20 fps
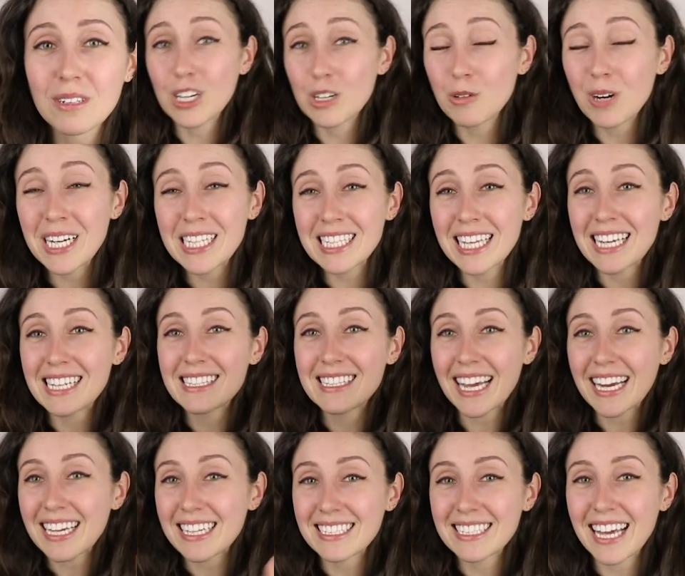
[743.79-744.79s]
There was a
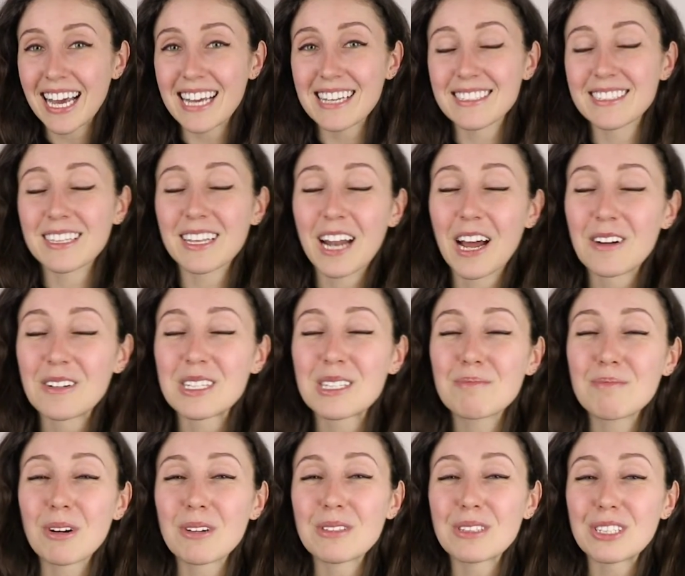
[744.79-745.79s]
second test that I was
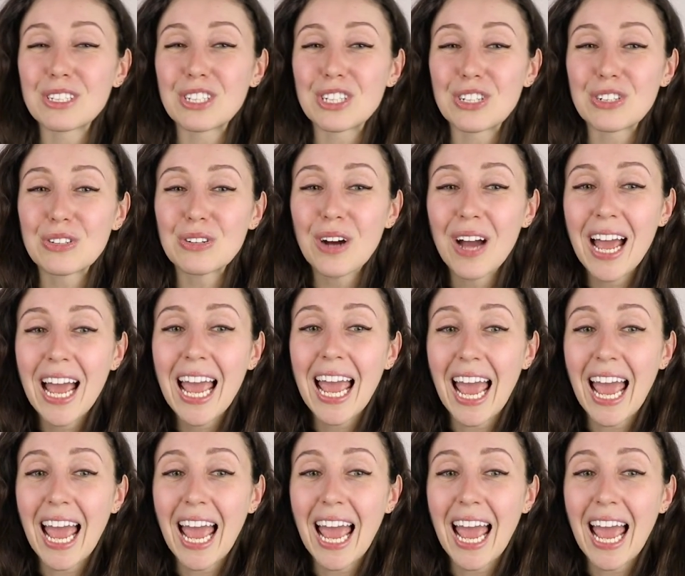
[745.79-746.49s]
supposed to do,